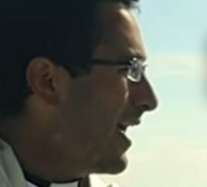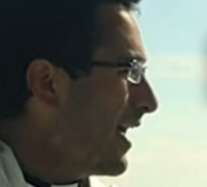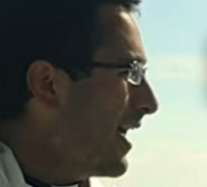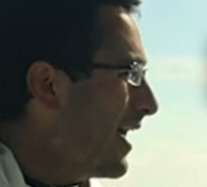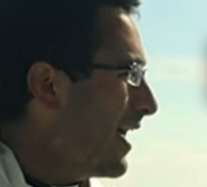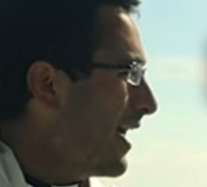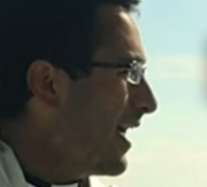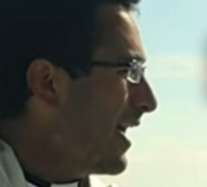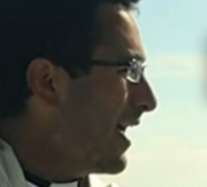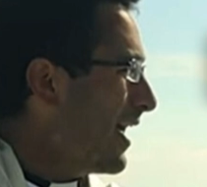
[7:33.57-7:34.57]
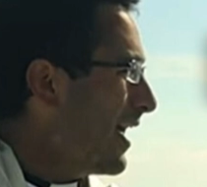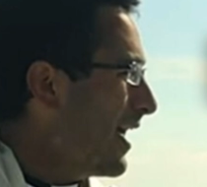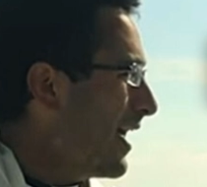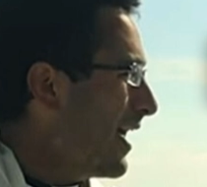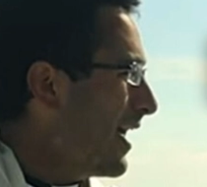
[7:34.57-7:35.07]

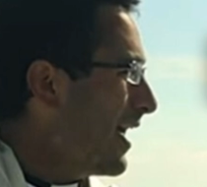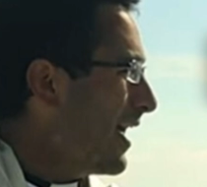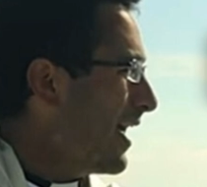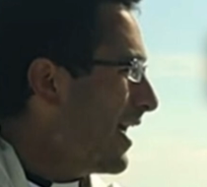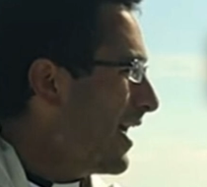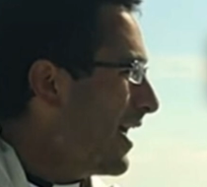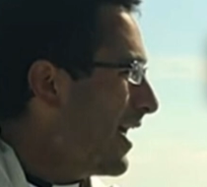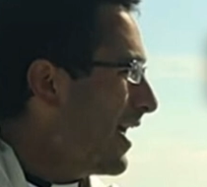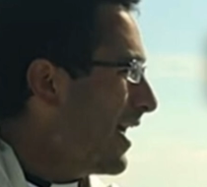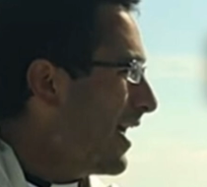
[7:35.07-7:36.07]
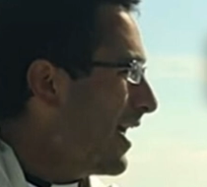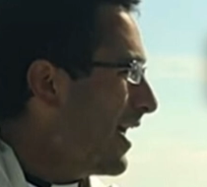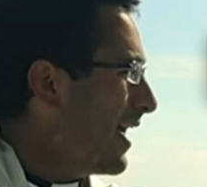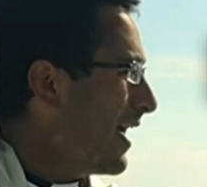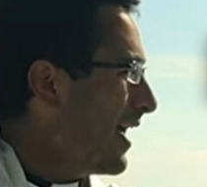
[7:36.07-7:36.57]

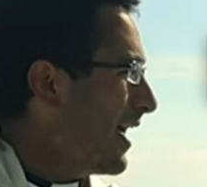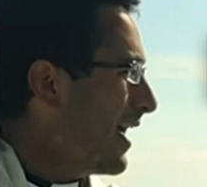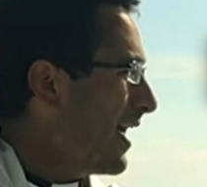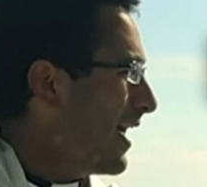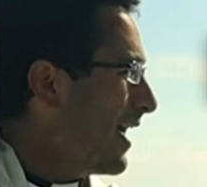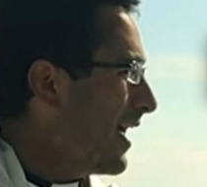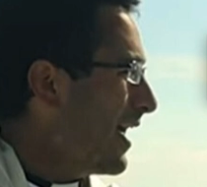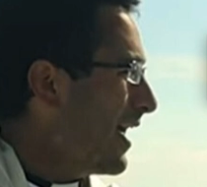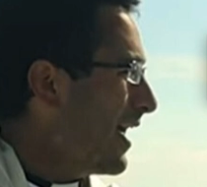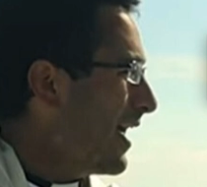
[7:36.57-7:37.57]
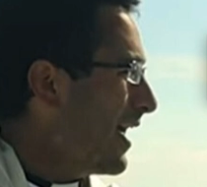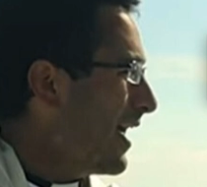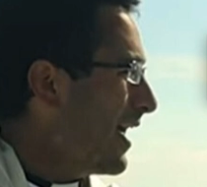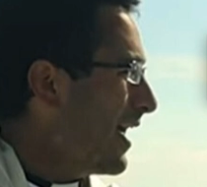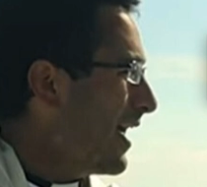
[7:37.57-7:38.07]

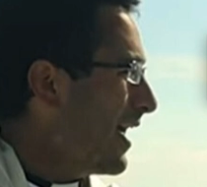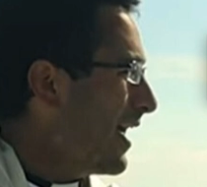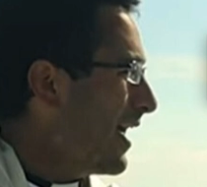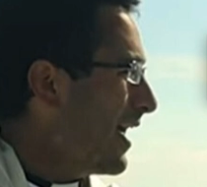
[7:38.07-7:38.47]
[no speech]